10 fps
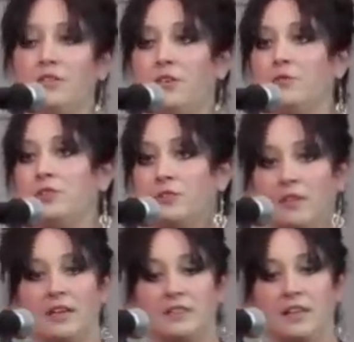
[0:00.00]
So 2
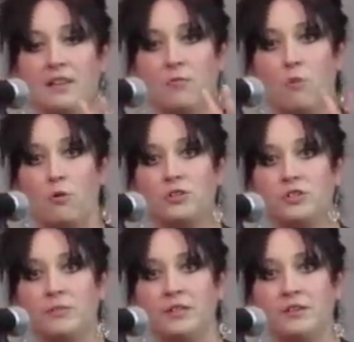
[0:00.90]
things. I think war
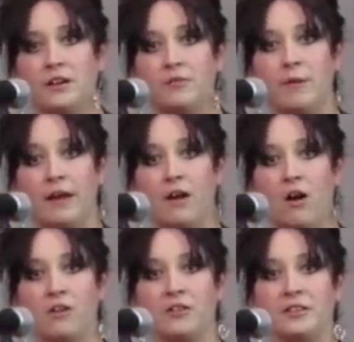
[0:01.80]
should be declared by
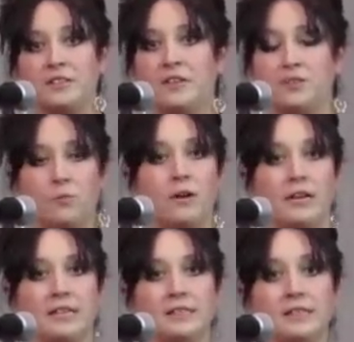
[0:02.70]
Congress. This
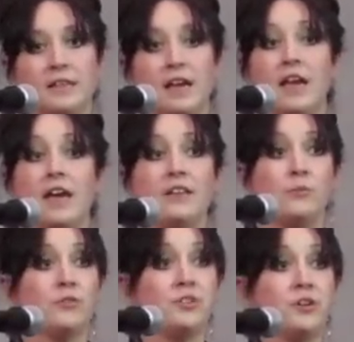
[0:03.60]
one isn't. And
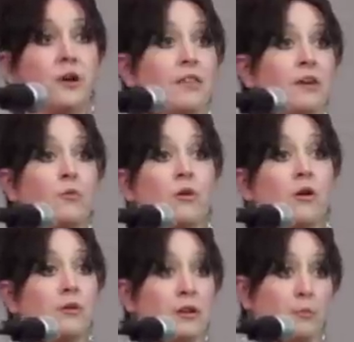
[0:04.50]
number 2, I think we're
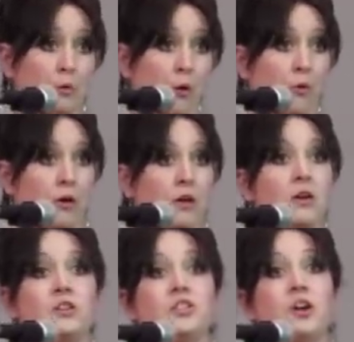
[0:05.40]
already broke.
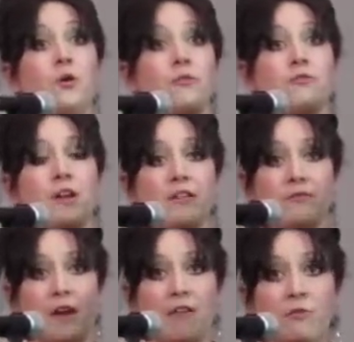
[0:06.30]
So
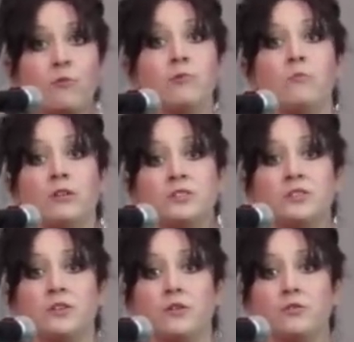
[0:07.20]
if everyone wants
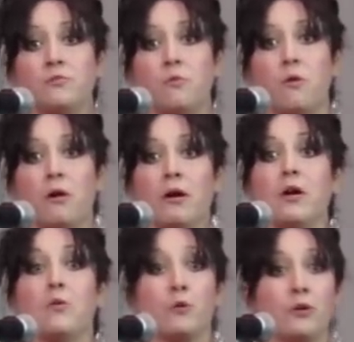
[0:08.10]
to go to war,
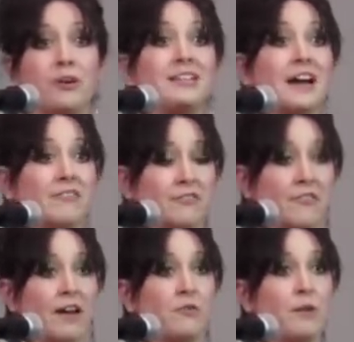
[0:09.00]
we're going to have to
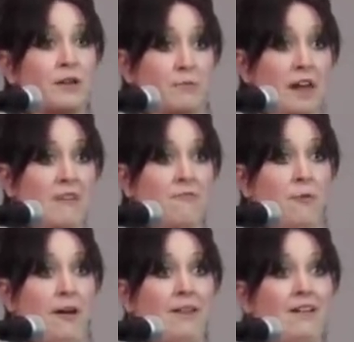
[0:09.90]
find a way to pay
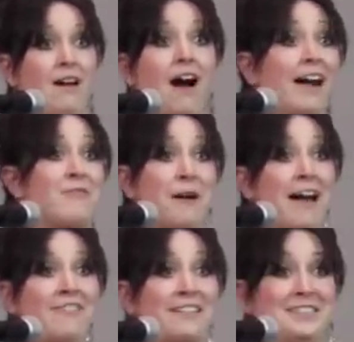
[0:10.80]
for it. I don't
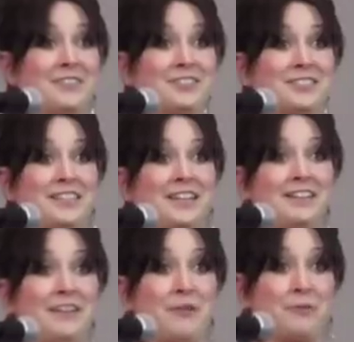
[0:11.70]
have any Social
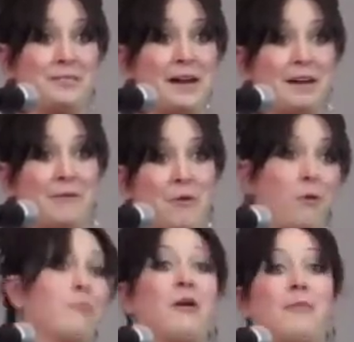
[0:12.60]
Security or retirement
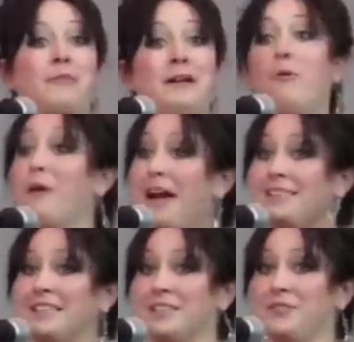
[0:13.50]
or property or
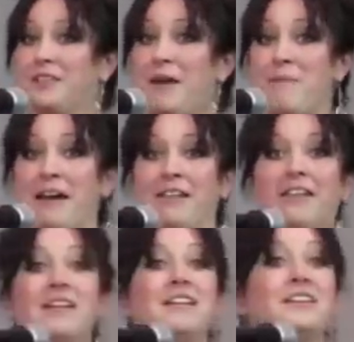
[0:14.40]
assets for that
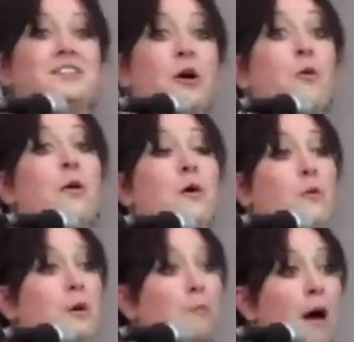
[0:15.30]
matter. So
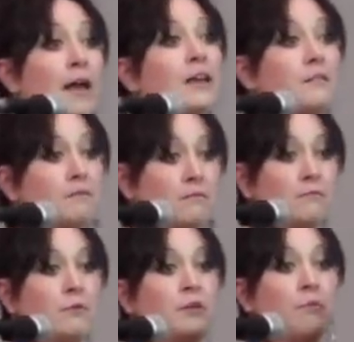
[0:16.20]
when
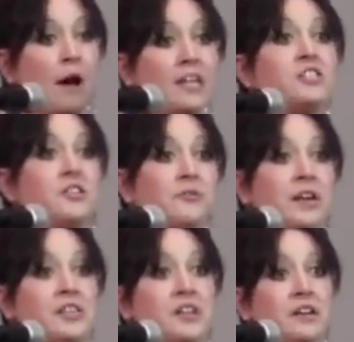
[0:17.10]
my
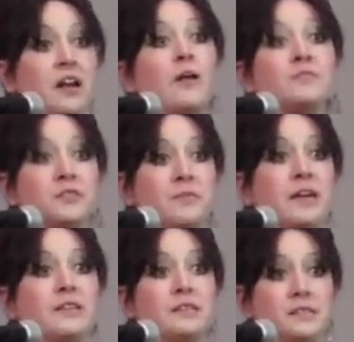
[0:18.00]
generation comes to
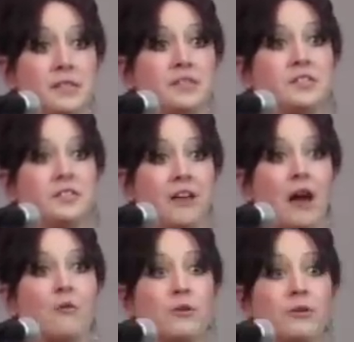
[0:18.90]
make the decisions of
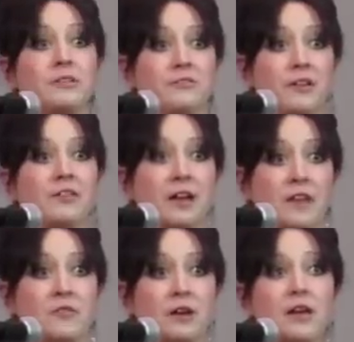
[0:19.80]
how we're going to fund the
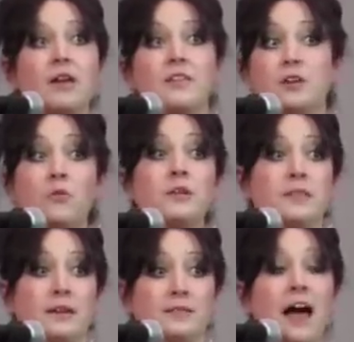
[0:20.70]
country, the
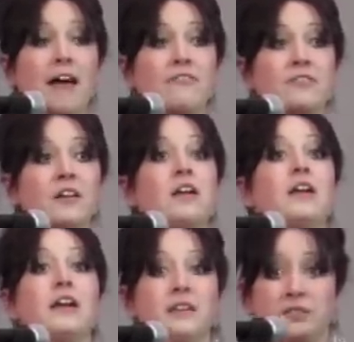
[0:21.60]
only thing left
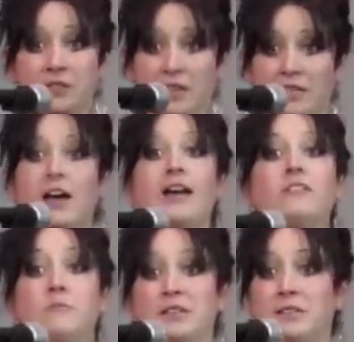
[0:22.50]
is the
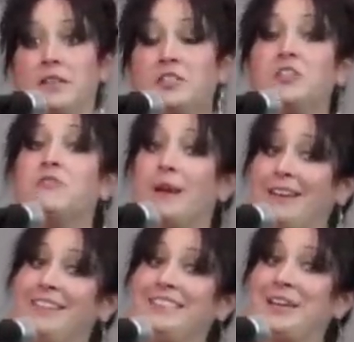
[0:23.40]
entitlements that you've
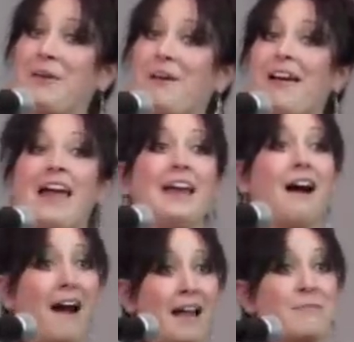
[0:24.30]
paid into.
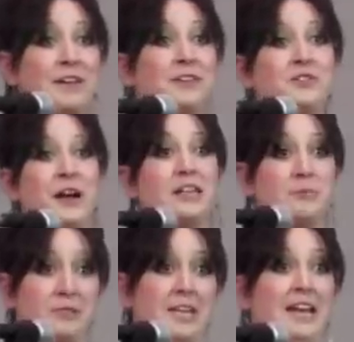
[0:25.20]
And I'm here trying
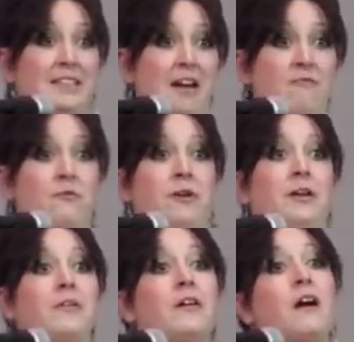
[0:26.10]
to protect that for
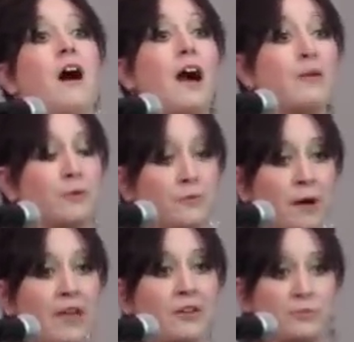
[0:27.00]
you. I would
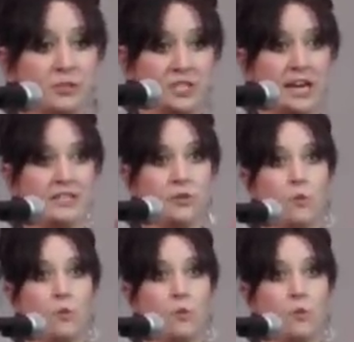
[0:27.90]
rather protect